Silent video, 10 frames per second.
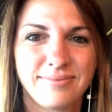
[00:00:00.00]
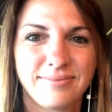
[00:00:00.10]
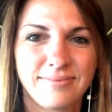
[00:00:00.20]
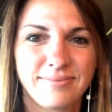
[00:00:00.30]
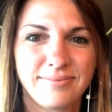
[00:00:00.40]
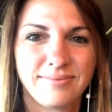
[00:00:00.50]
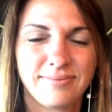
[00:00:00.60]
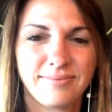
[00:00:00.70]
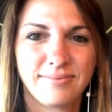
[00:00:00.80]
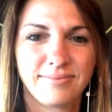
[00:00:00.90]

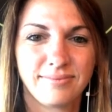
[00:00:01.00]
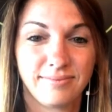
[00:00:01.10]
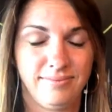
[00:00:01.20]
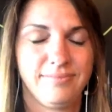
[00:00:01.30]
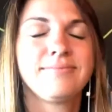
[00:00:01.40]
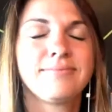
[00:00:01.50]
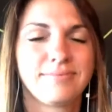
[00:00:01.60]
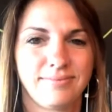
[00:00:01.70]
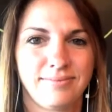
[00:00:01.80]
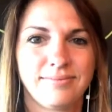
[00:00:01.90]

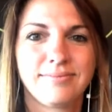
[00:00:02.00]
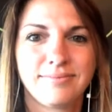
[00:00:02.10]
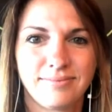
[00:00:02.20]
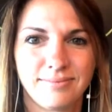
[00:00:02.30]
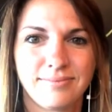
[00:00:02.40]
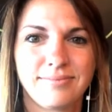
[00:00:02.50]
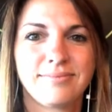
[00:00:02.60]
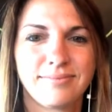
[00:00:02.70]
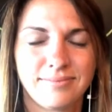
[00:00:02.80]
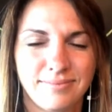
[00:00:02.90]

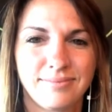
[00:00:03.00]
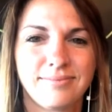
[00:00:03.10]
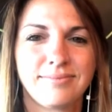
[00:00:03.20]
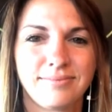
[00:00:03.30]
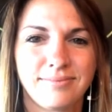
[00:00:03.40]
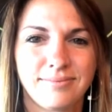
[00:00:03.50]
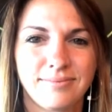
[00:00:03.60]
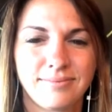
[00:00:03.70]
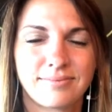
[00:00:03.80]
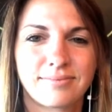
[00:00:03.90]

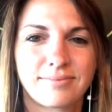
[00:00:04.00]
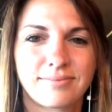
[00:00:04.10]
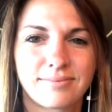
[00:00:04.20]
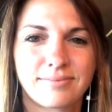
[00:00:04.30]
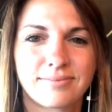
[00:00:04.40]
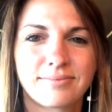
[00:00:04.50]
[no speech]